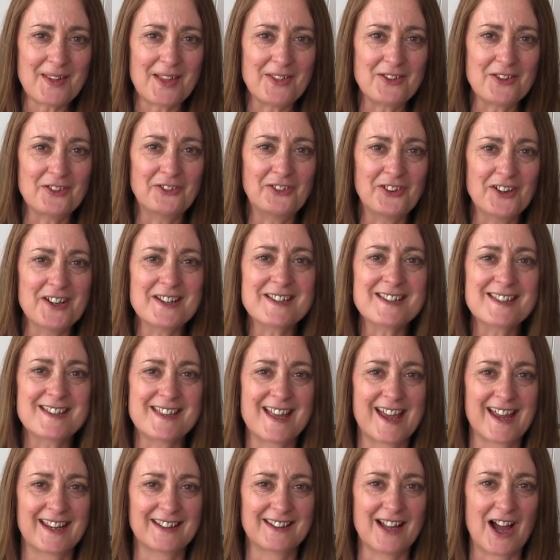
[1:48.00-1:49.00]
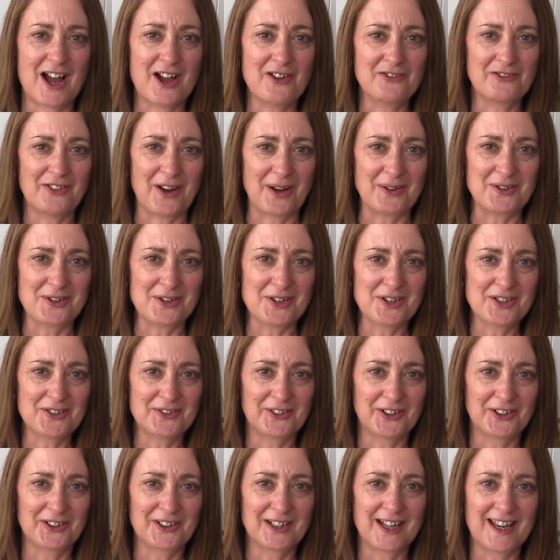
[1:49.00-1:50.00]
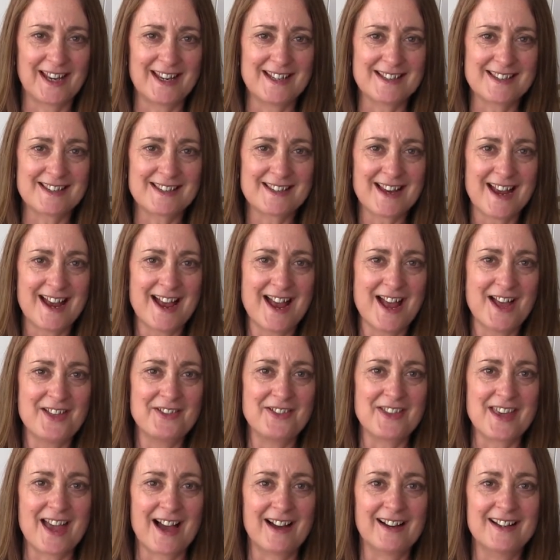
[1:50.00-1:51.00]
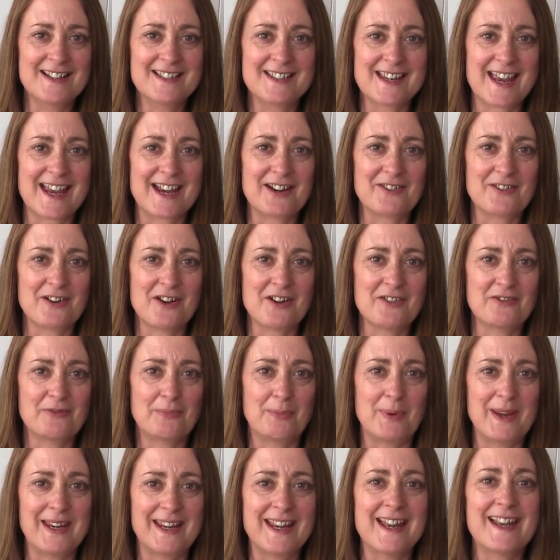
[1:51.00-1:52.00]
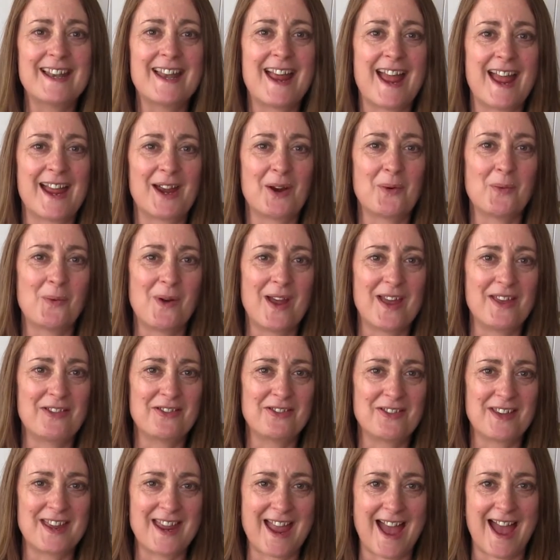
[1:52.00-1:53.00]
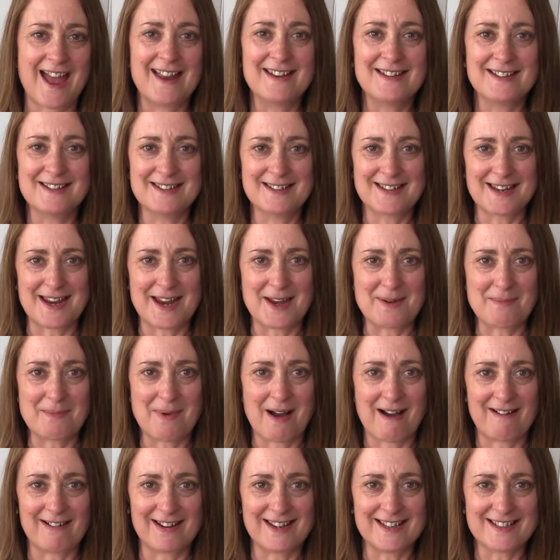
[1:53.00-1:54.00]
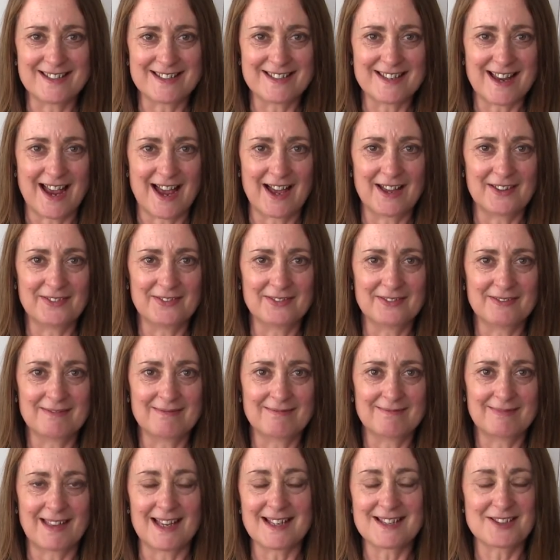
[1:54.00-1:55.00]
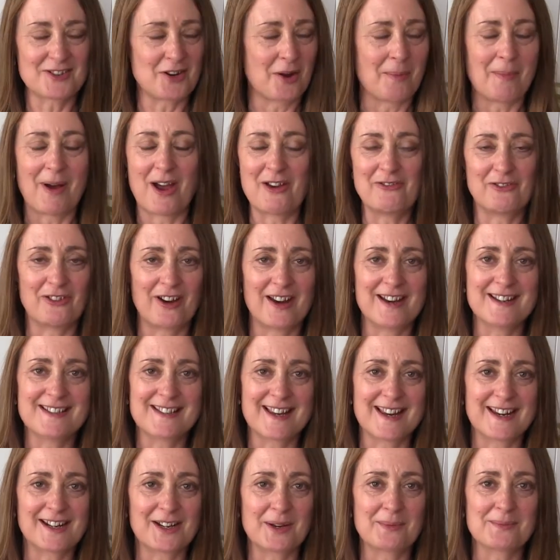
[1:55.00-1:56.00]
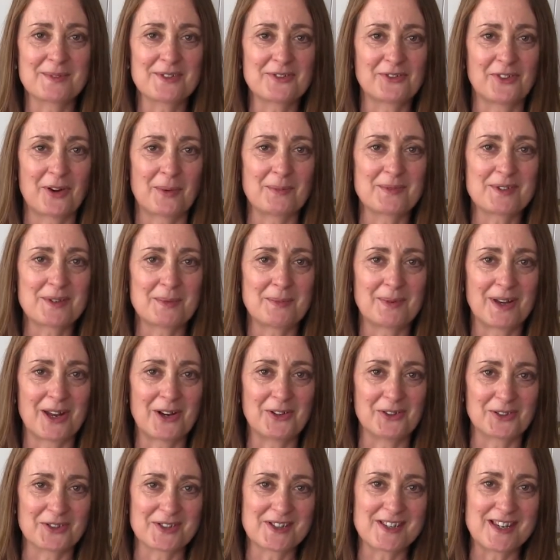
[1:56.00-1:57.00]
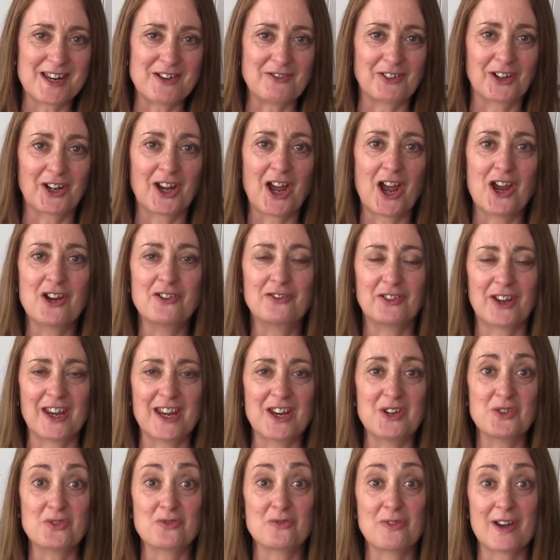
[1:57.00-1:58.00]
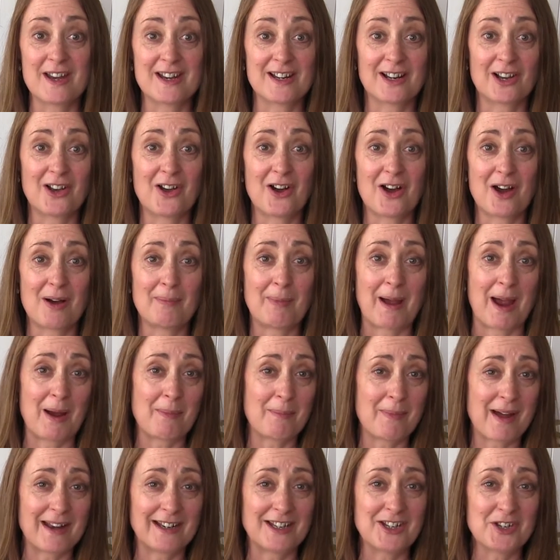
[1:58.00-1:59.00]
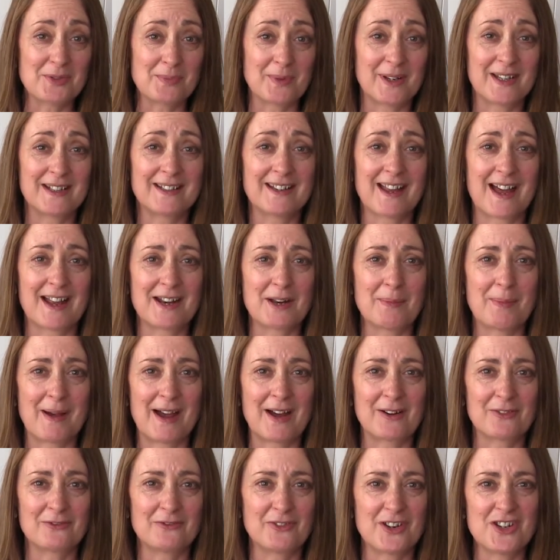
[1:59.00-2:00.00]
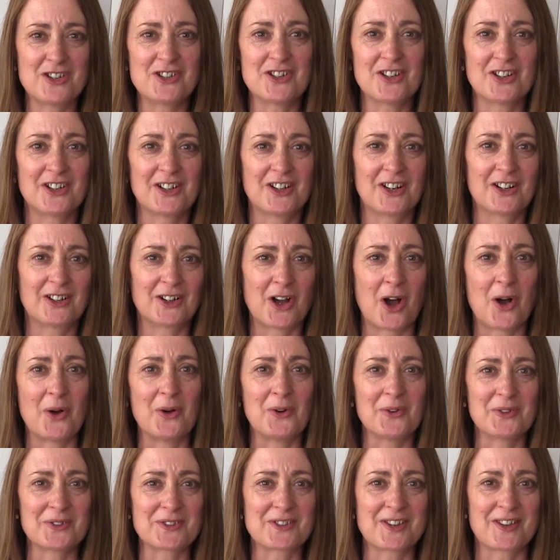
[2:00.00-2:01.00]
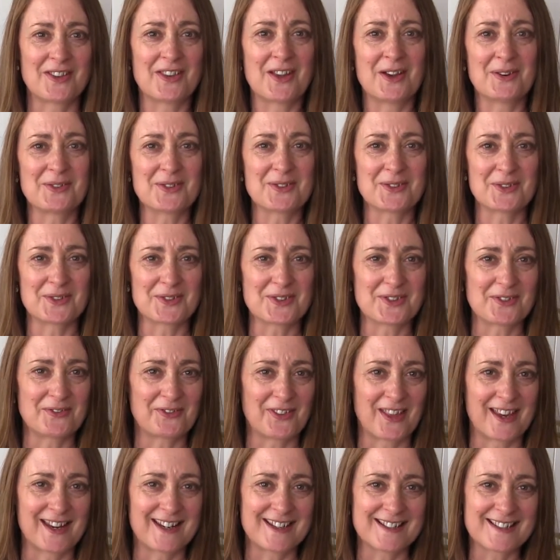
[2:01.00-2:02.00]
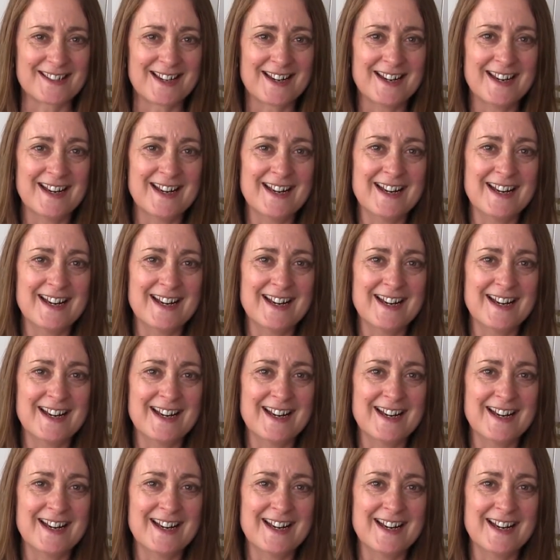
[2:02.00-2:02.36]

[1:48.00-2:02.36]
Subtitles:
The first thing that I found useful is the idea of beginning with the end in mind. And that's not my phrase. It comes from somebody called Stephen Covey, who's written a lot about management and about vision and goals and those sorts of things.